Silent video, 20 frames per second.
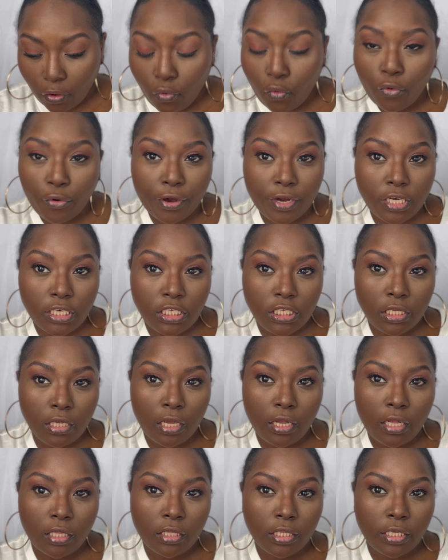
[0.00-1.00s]
orangey
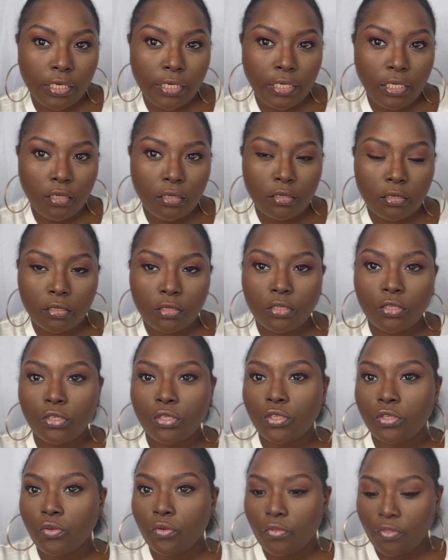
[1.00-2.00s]
color
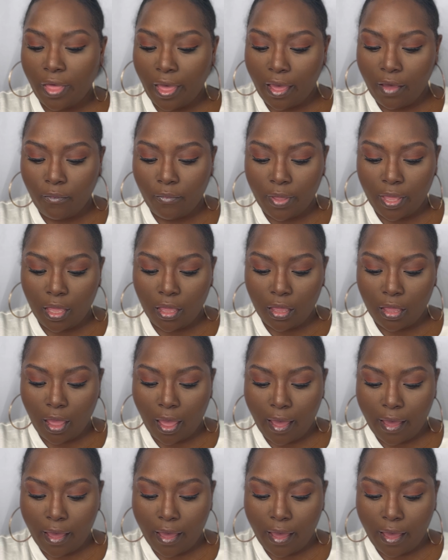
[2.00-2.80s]
so that way